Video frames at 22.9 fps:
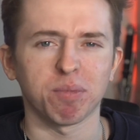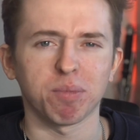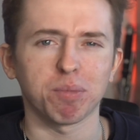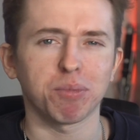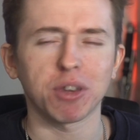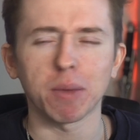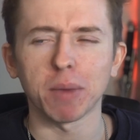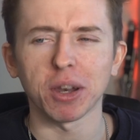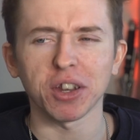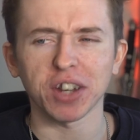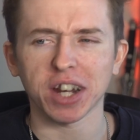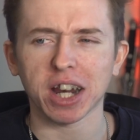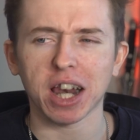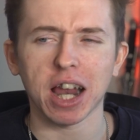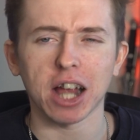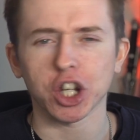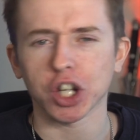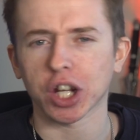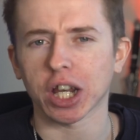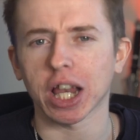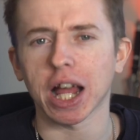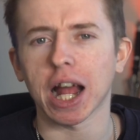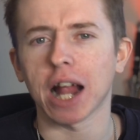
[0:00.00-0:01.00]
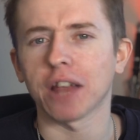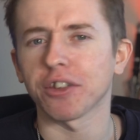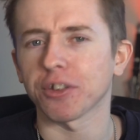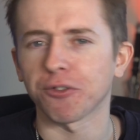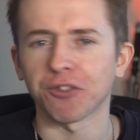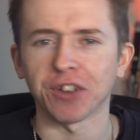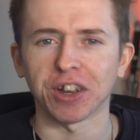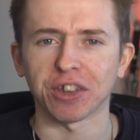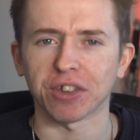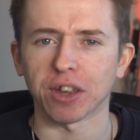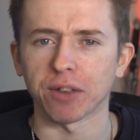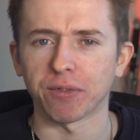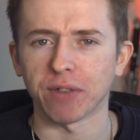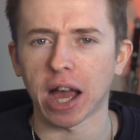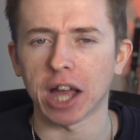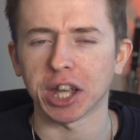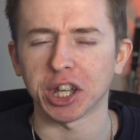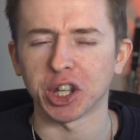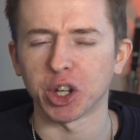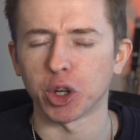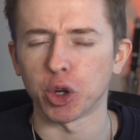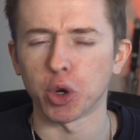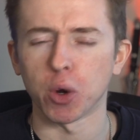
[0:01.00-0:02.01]
Similar to Clash of Clans and things like that,
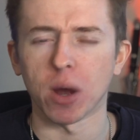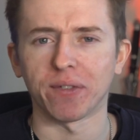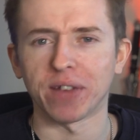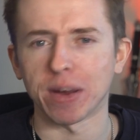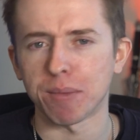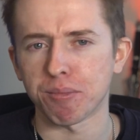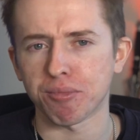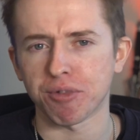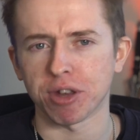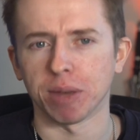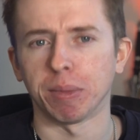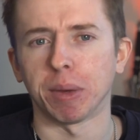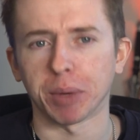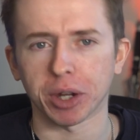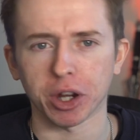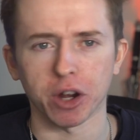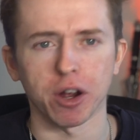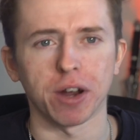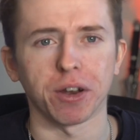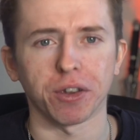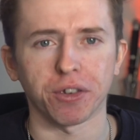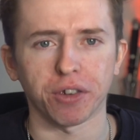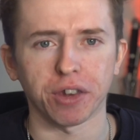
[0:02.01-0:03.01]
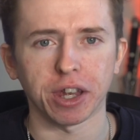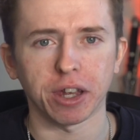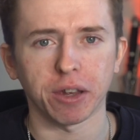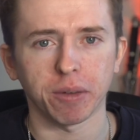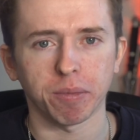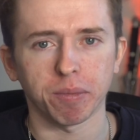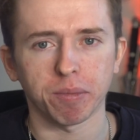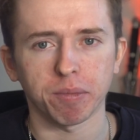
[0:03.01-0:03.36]
who have their premium currency.